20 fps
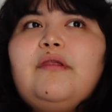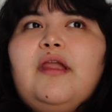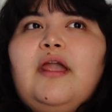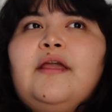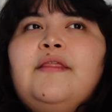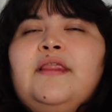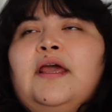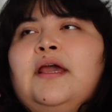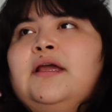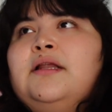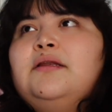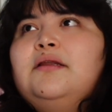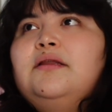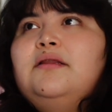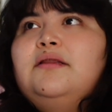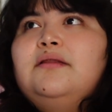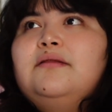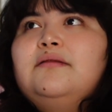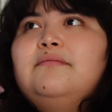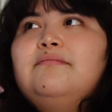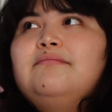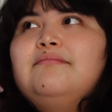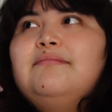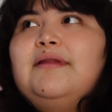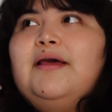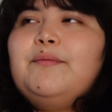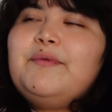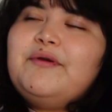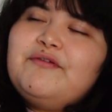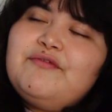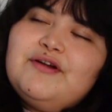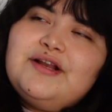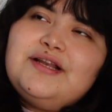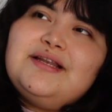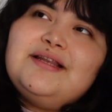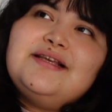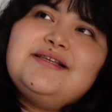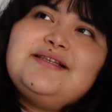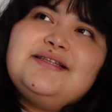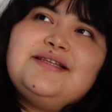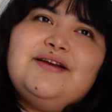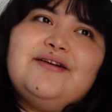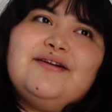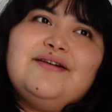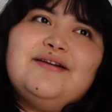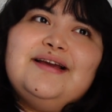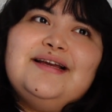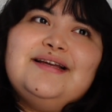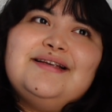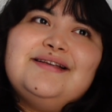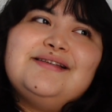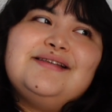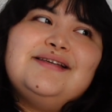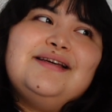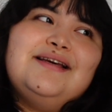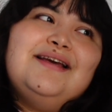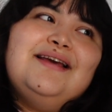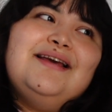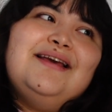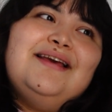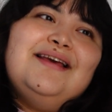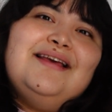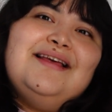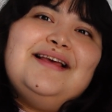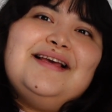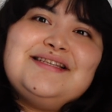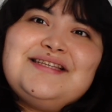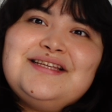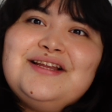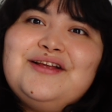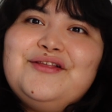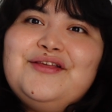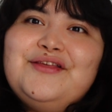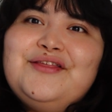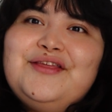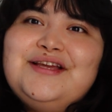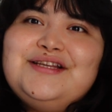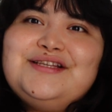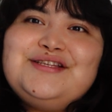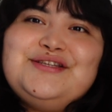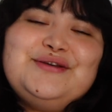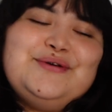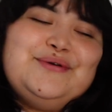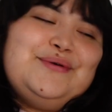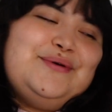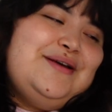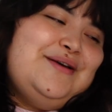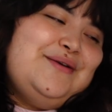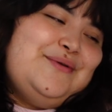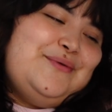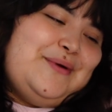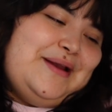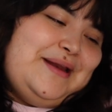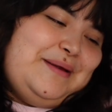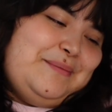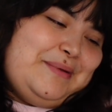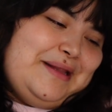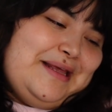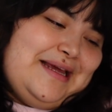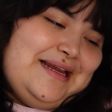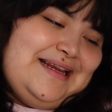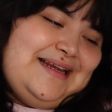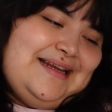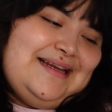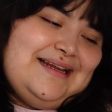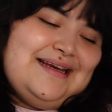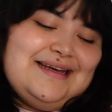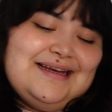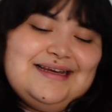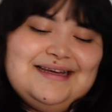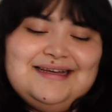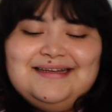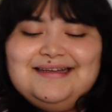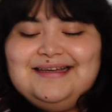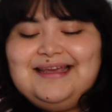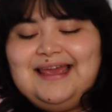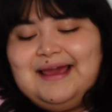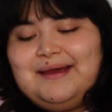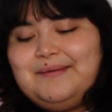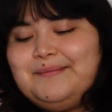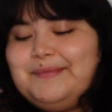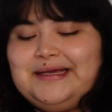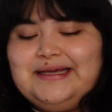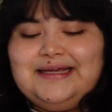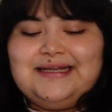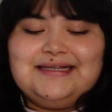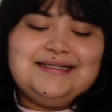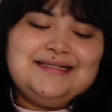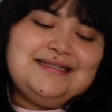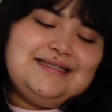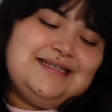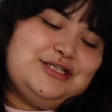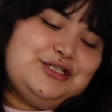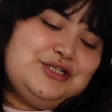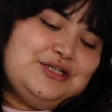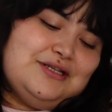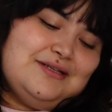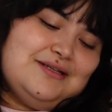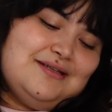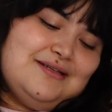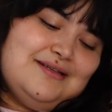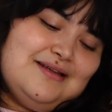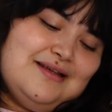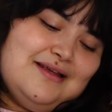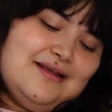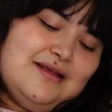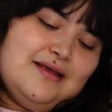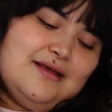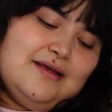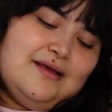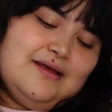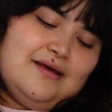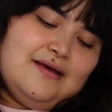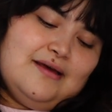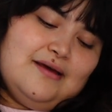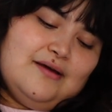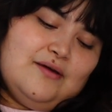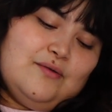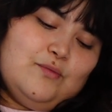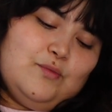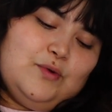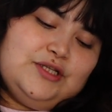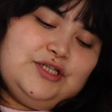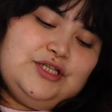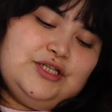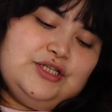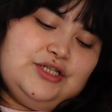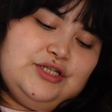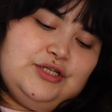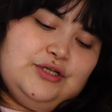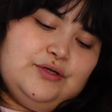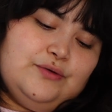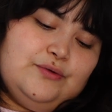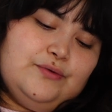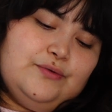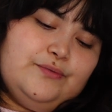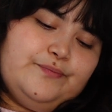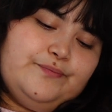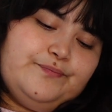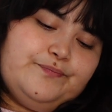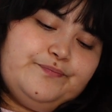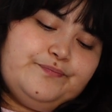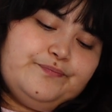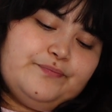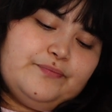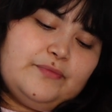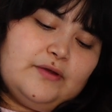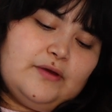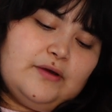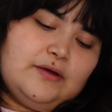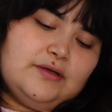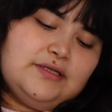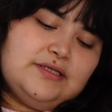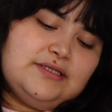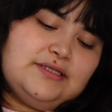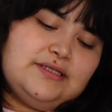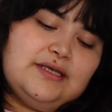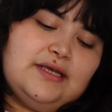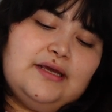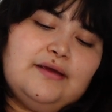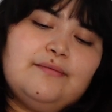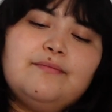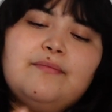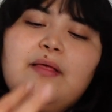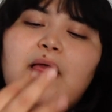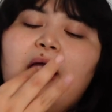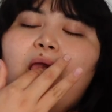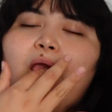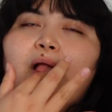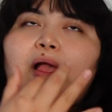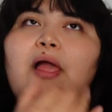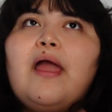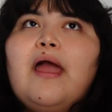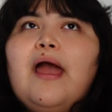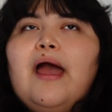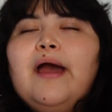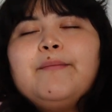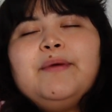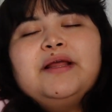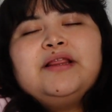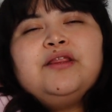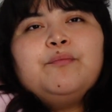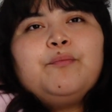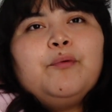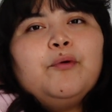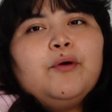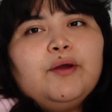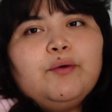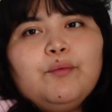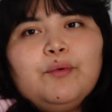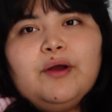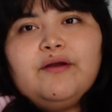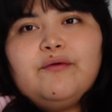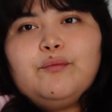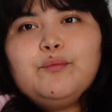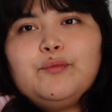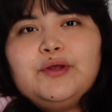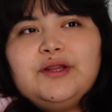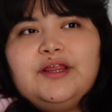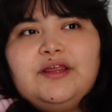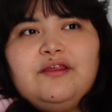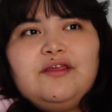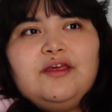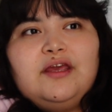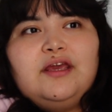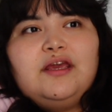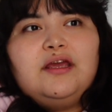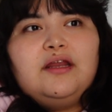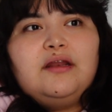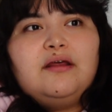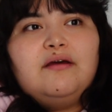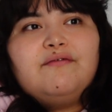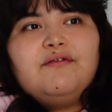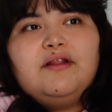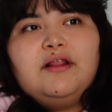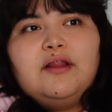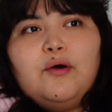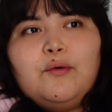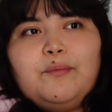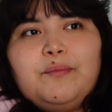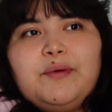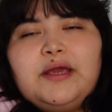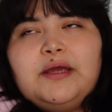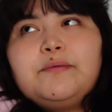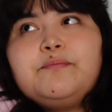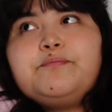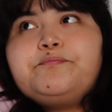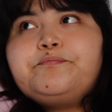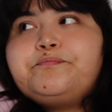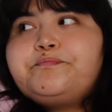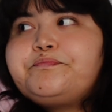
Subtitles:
And then now my friend this year. And that's another thing too, wedding planning. Can't make a decision on what to do, honestly. I'm at the point where I'm really thinking of eloping,